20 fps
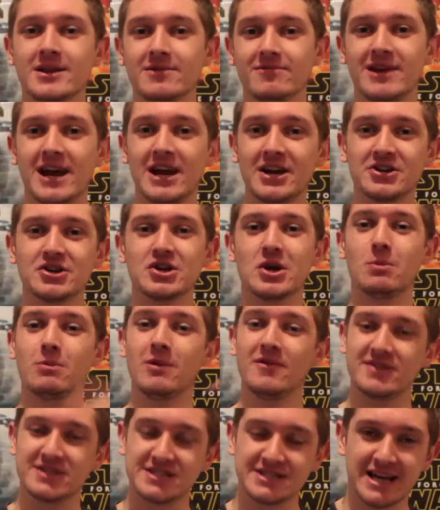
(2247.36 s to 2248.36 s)
the relationship
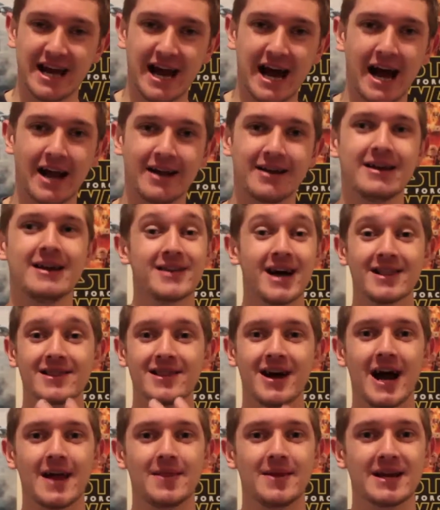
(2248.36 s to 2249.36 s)
with his dad, that
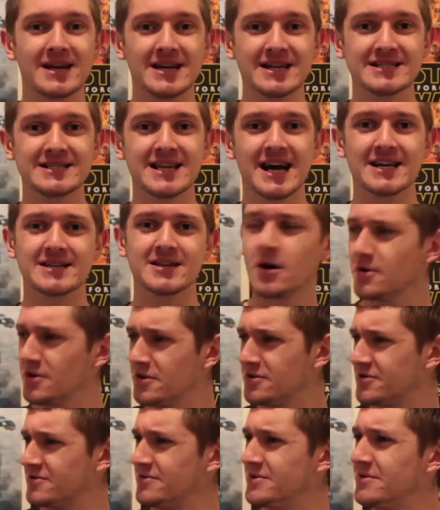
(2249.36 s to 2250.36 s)
line that he says, oh,
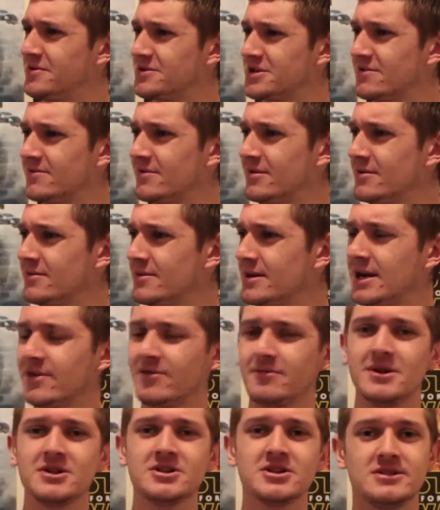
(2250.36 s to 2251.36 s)
you don't know each other? You
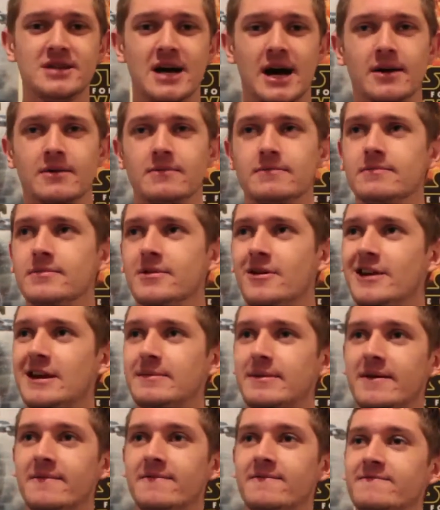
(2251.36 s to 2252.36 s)
never mentioned that. Only
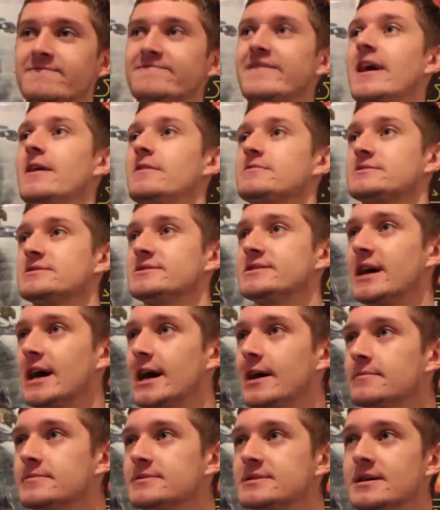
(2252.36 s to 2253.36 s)
about 1,000
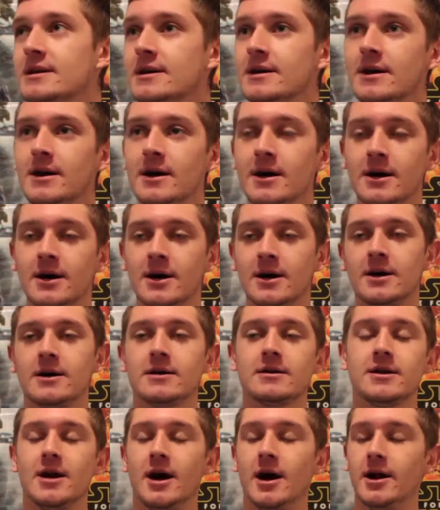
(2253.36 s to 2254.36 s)
times.
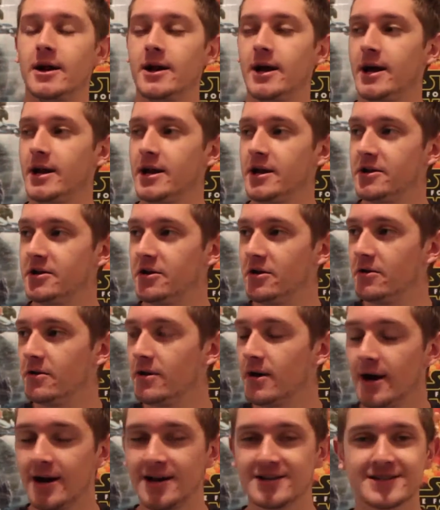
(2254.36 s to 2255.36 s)
God, I hated you.
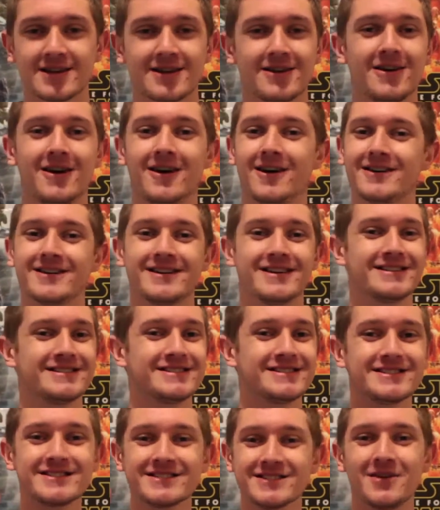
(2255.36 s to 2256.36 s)
And it's like, oh,
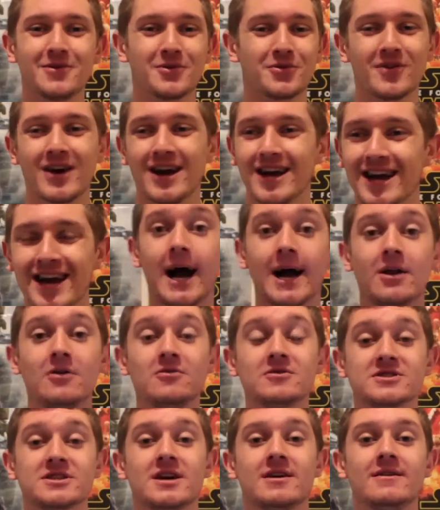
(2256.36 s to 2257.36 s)
it's so great. And
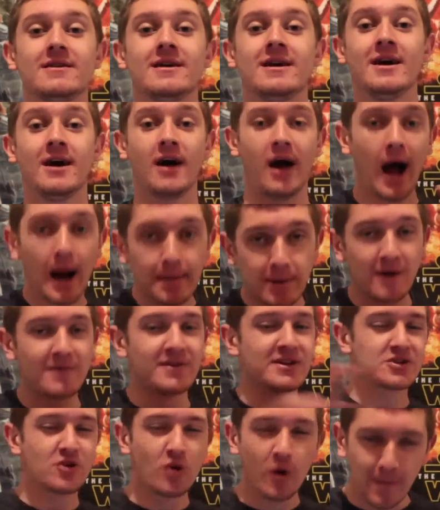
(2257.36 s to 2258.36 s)
also, about
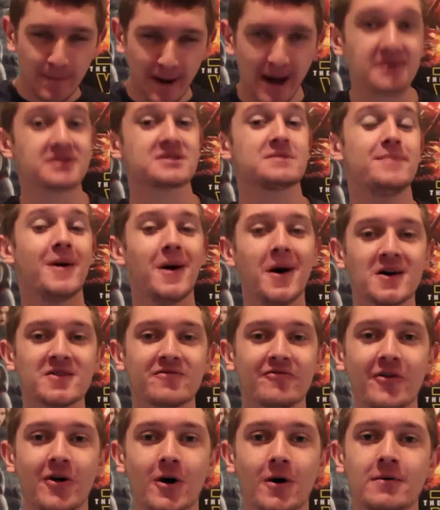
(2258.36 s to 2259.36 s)
these callbacks to
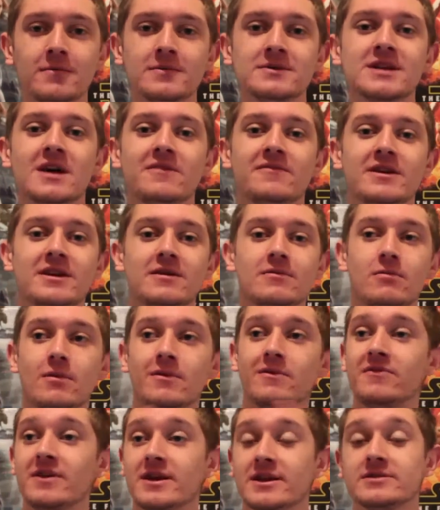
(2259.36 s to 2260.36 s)
past films, I think
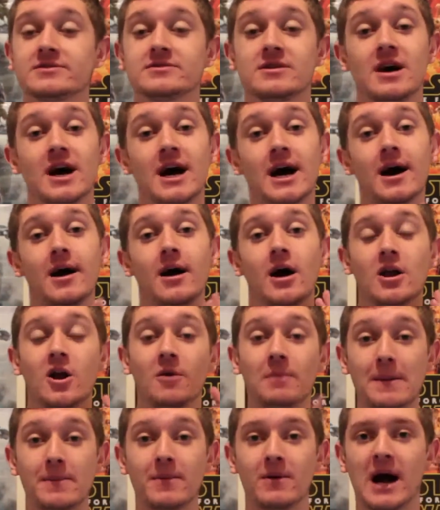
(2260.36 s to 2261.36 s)
one thing a lot
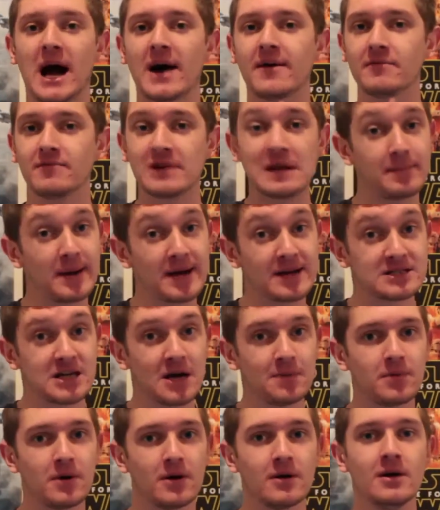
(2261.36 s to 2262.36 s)
of people haven't really picked
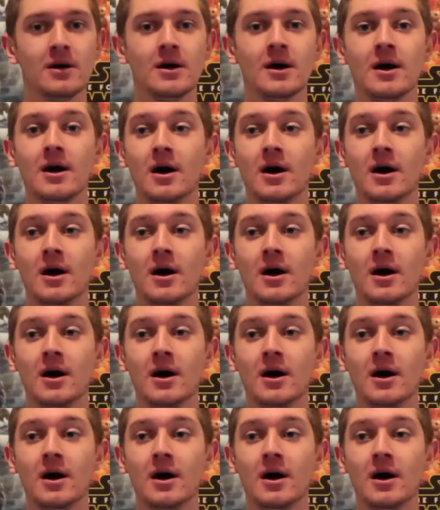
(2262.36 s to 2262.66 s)
up on,